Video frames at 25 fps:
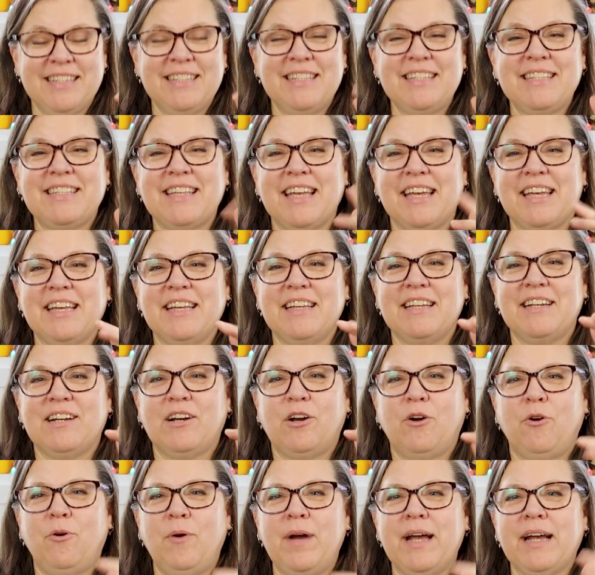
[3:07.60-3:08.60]
This is a
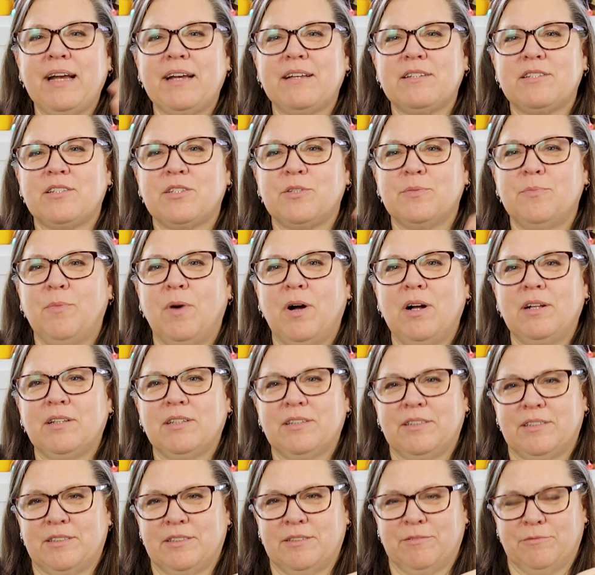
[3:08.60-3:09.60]
quick,
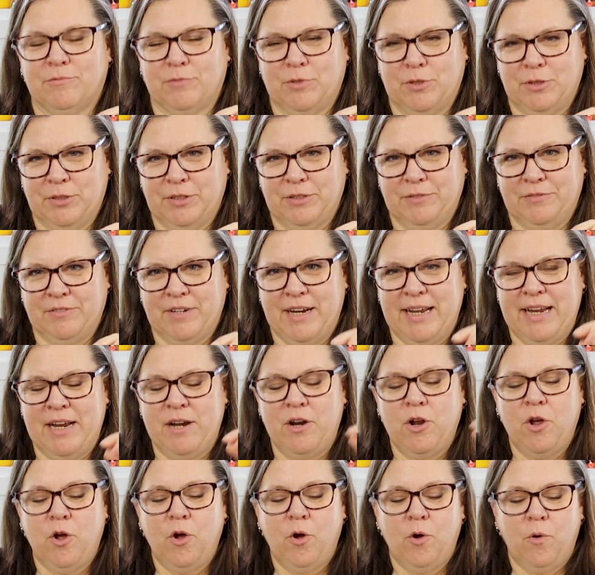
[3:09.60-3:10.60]
smaller roll and
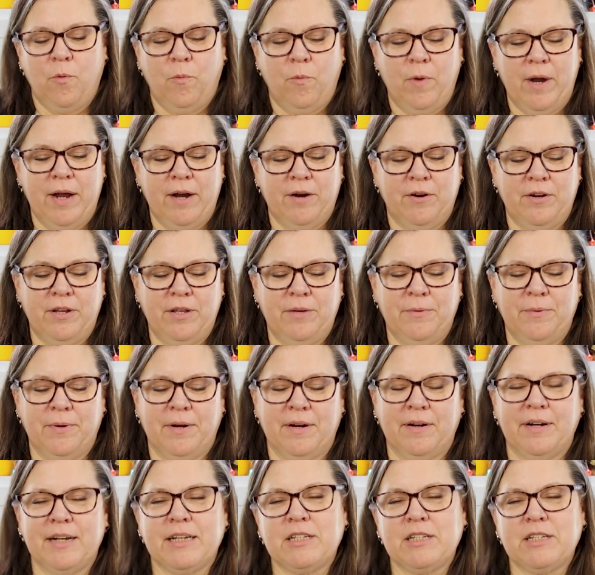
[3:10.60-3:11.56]
write where you are